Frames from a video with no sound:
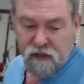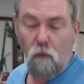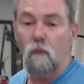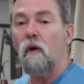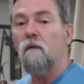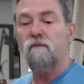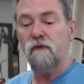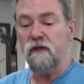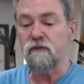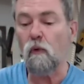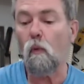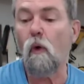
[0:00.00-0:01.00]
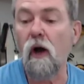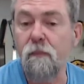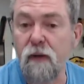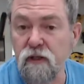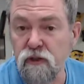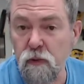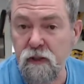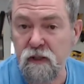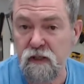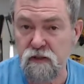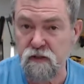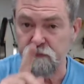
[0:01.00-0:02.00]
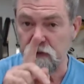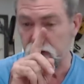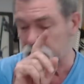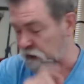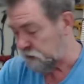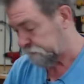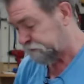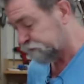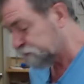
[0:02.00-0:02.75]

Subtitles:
Now, first of all, why am I doing this? I'll show you.